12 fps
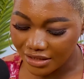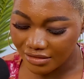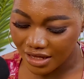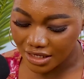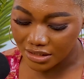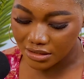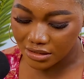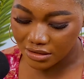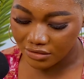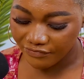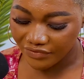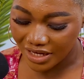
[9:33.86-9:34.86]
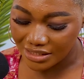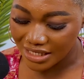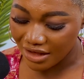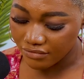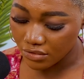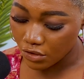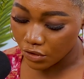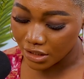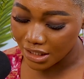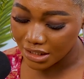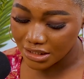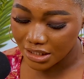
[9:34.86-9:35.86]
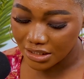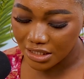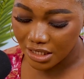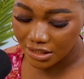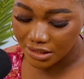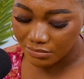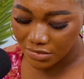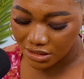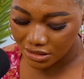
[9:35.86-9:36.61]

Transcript: that the fans haven't connected yet, it means